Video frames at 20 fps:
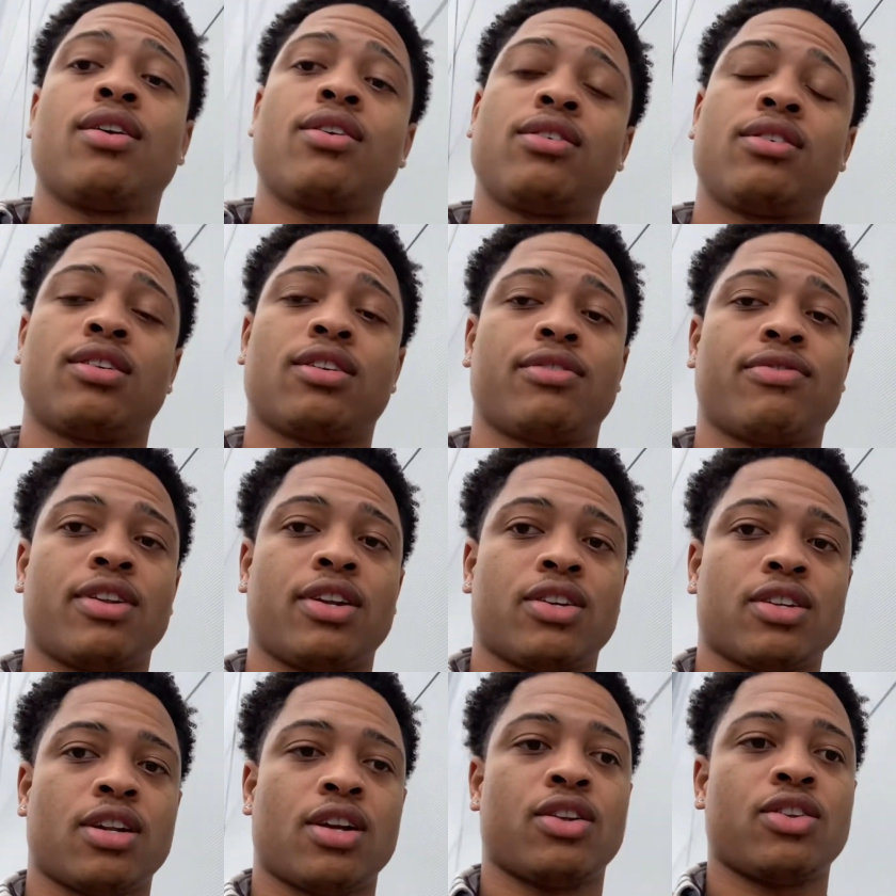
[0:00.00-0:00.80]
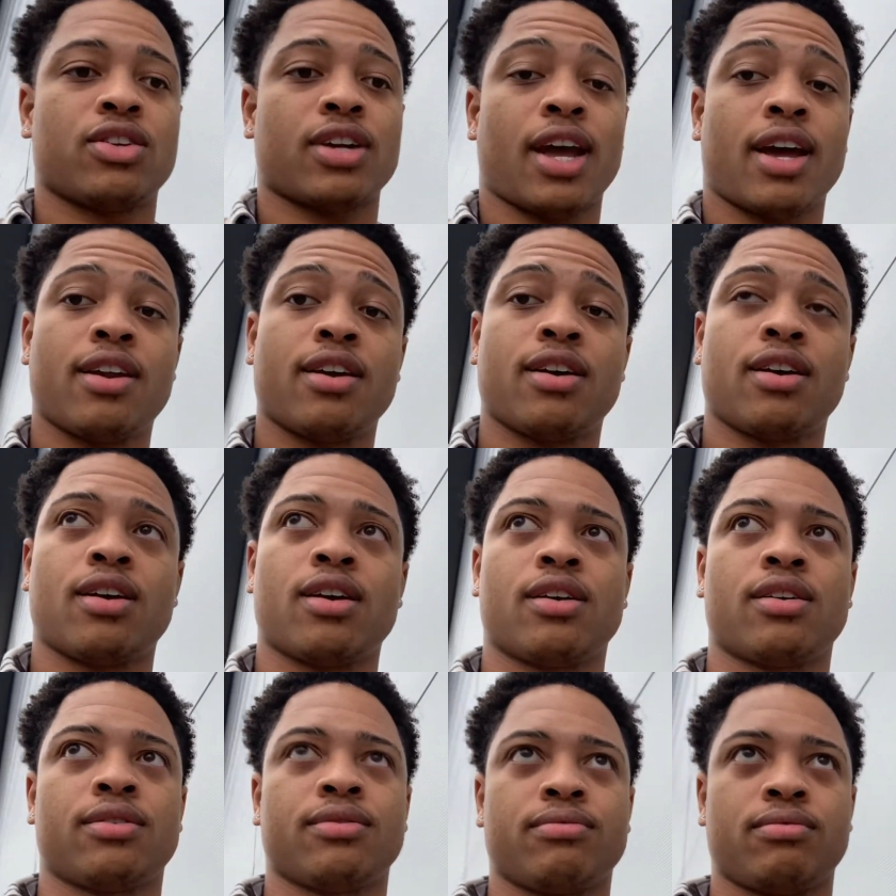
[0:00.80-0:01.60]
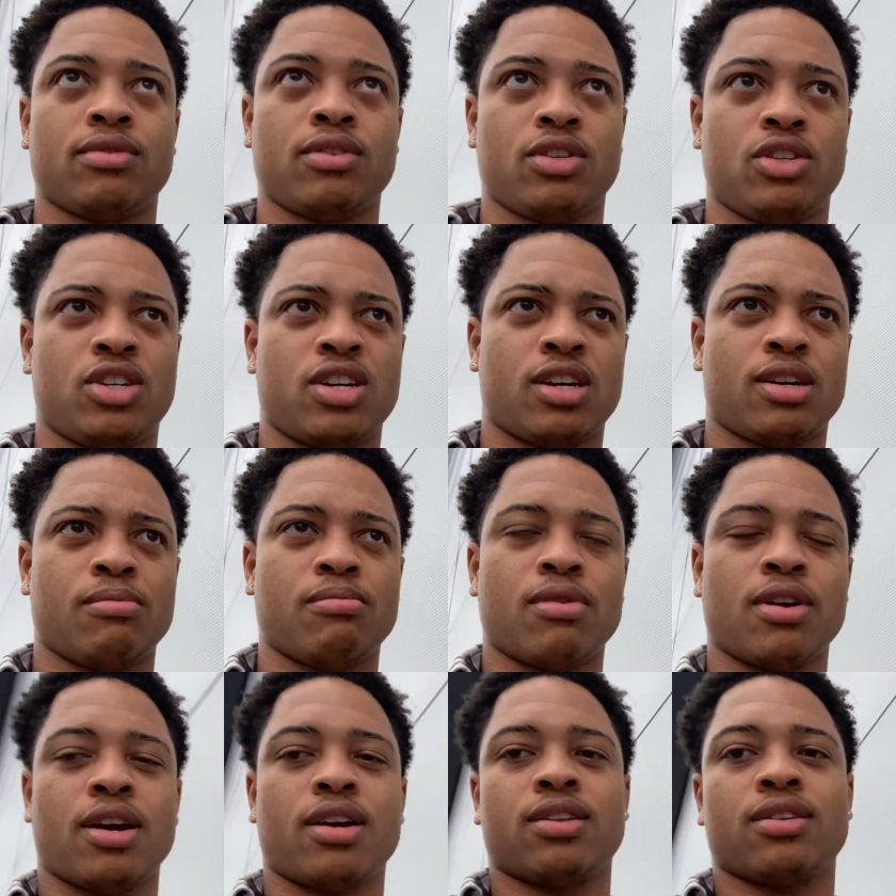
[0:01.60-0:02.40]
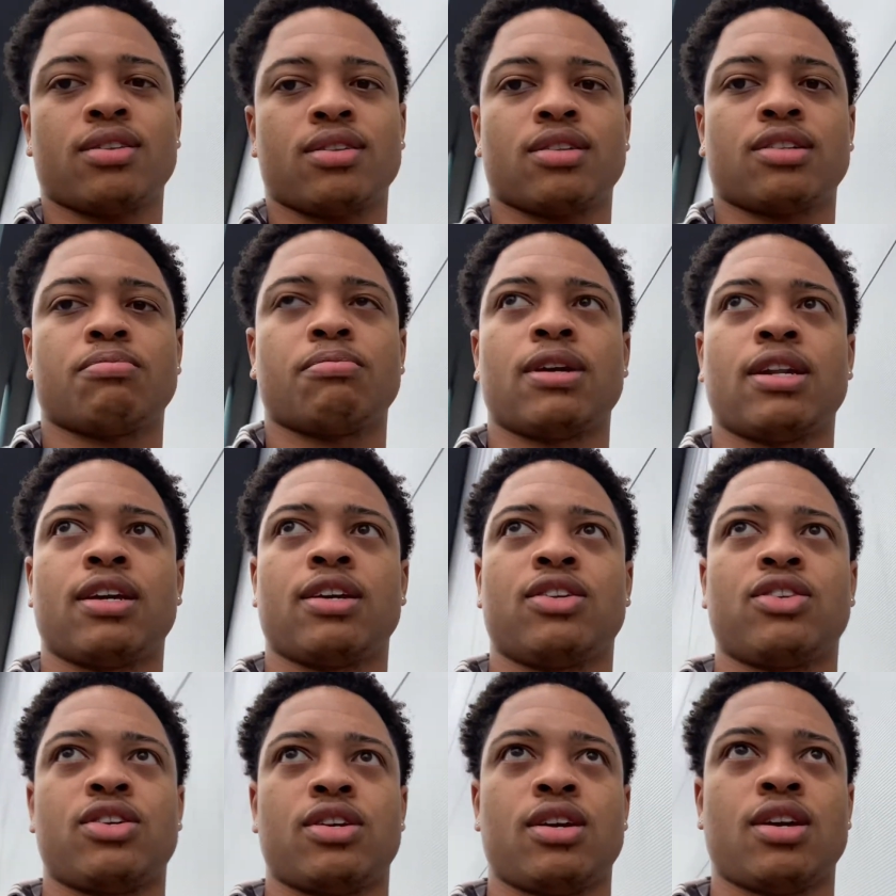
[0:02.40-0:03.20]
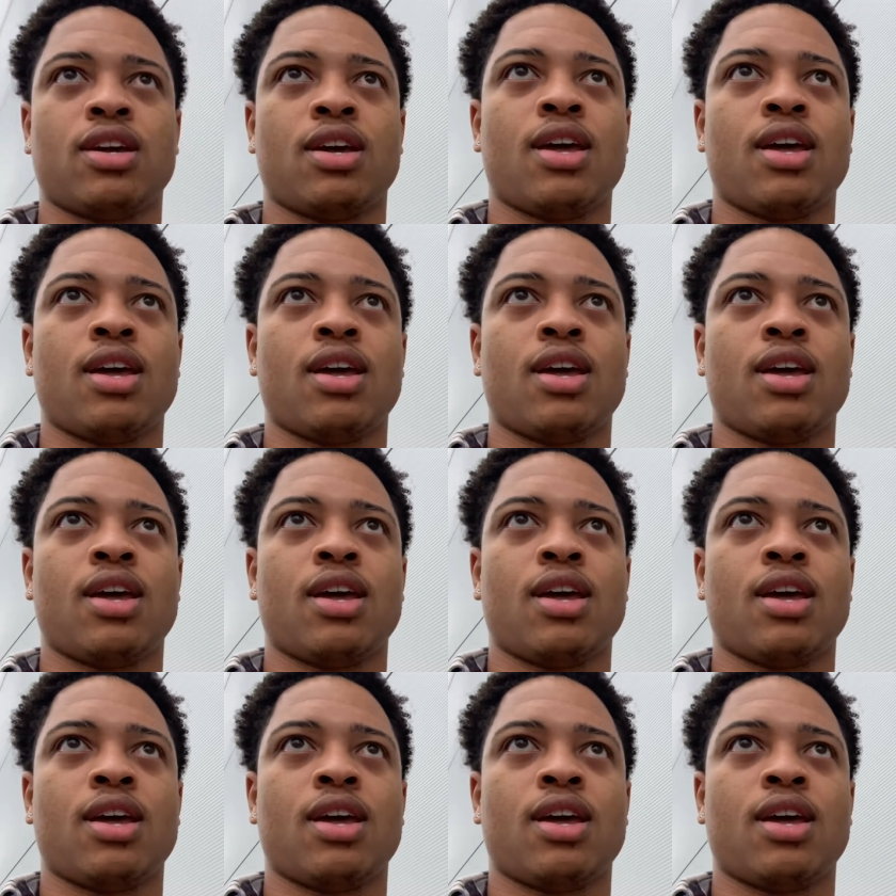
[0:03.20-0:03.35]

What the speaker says: just finished lunch, had a chicken breast, spinach